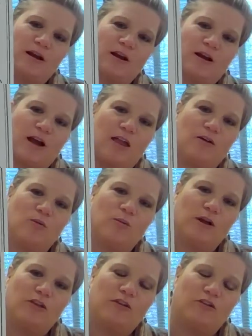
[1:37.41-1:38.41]
to color one
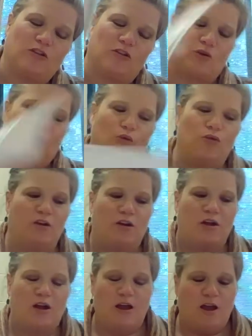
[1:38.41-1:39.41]
of the circles.
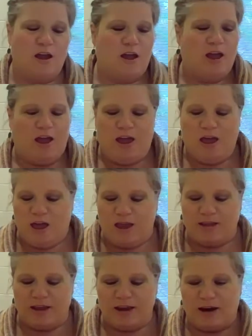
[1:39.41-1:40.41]

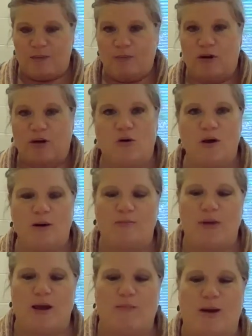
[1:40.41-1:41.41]
And then I'm going to go ahead and
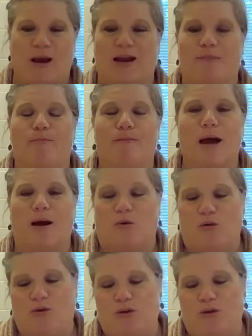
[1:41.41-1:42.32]
pick my mouth.